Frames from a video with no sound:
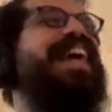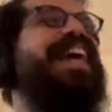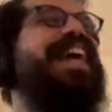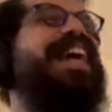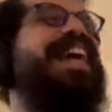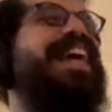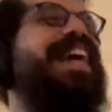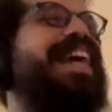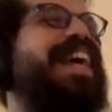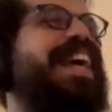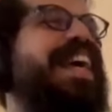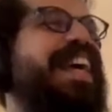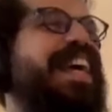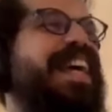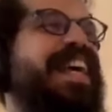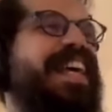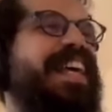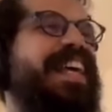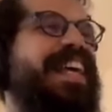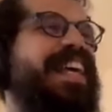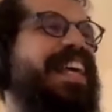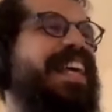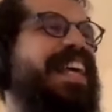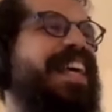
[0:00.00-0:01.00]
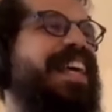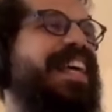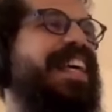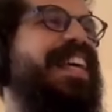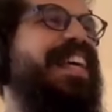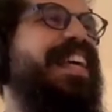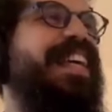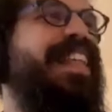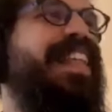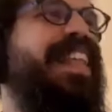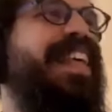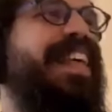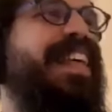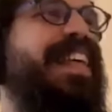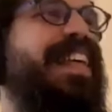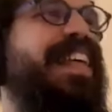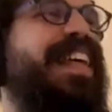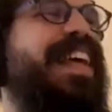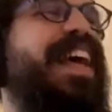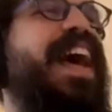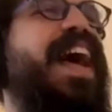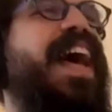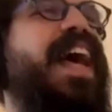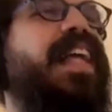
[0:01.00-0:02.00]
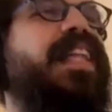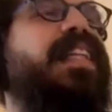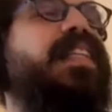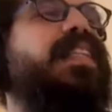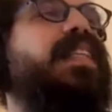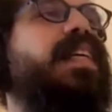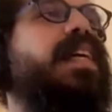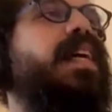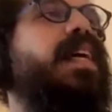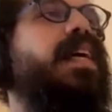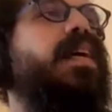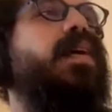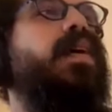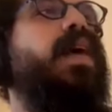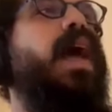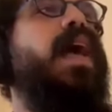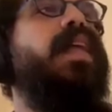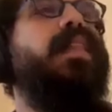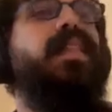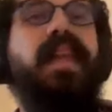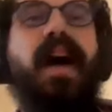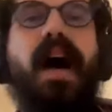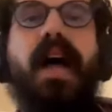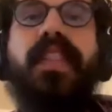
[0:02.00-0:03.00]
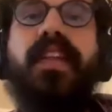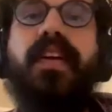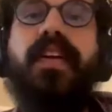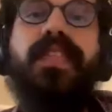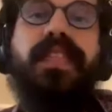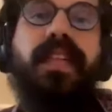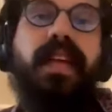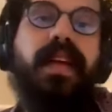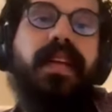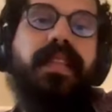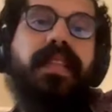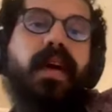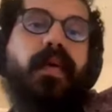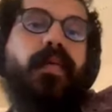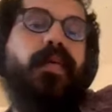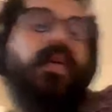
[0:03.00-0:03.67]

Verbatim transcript: yeah. and uh, and the other thing that we've